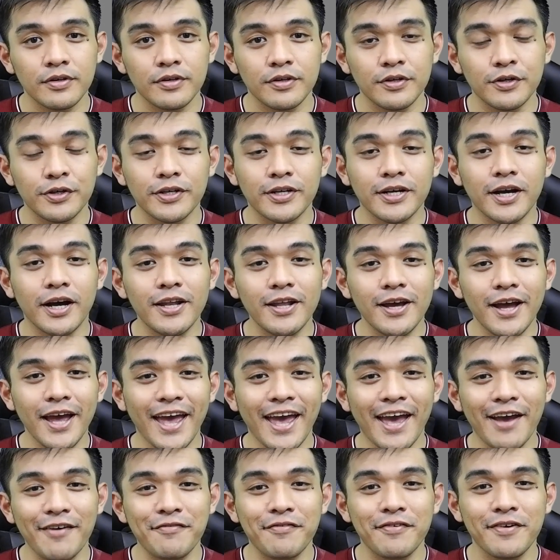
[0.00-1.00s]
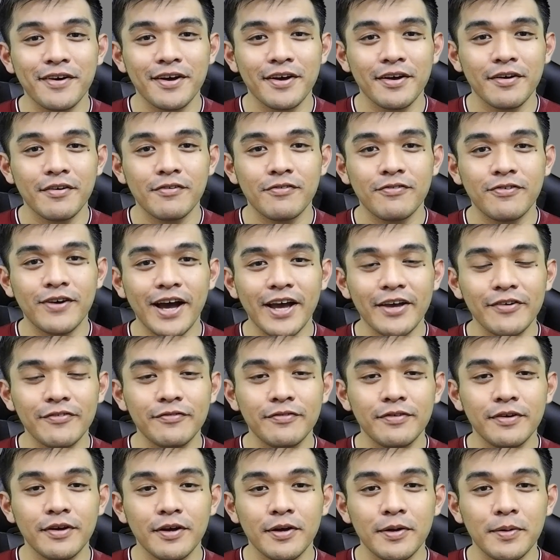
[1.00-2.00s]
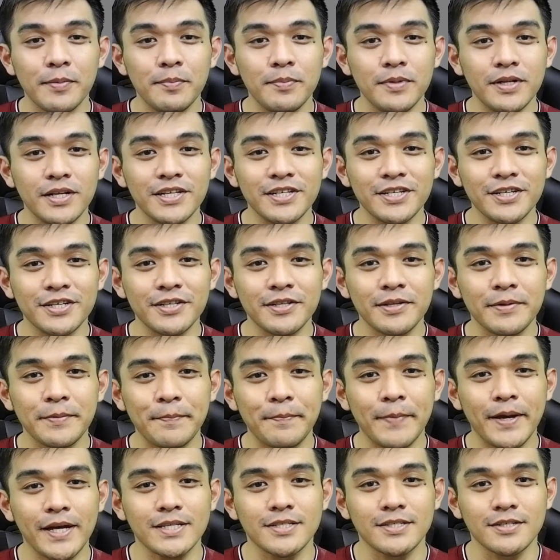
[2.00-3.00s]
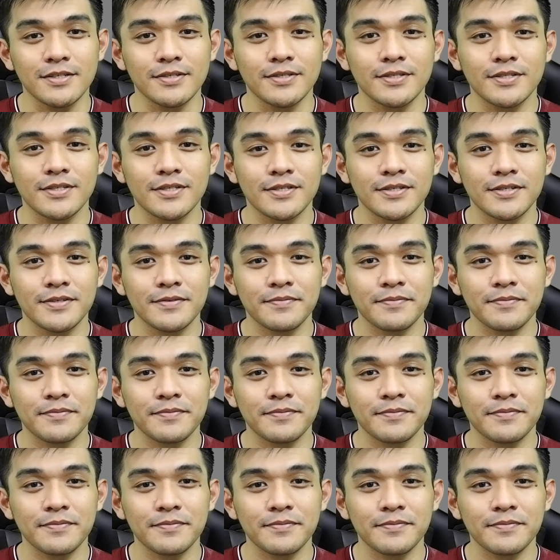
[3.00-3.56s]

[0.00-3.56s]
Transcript: You're gonna have 5 million pesos.